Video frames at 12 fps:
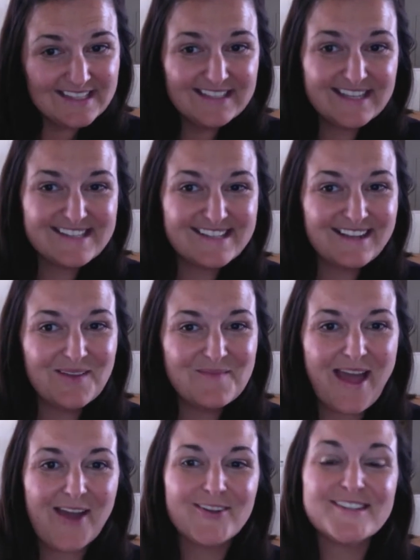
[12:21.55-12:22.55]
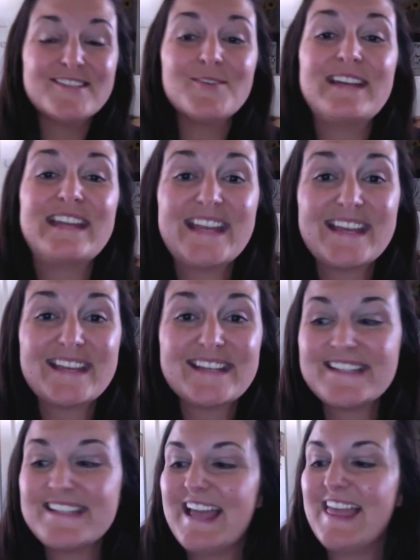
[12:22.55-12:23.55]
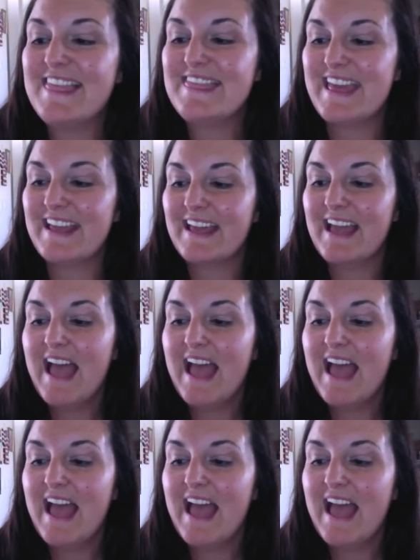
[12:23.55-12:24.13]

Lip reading: It doesn't come out, so it is thick.